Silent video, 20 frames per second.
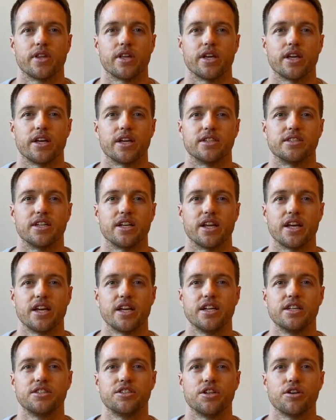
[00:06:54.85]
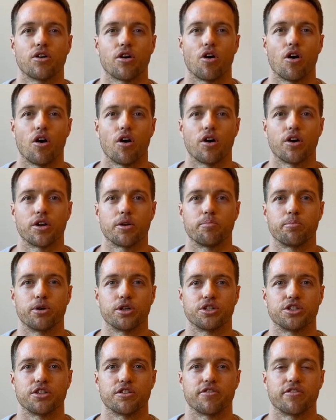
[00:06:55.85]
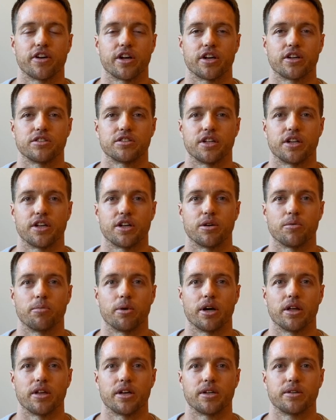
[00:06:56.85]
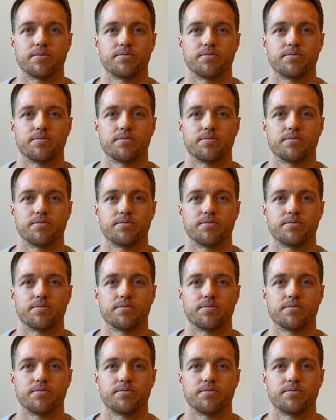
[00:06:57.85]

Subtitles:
Is it easy or hard to push your fingers into your belly?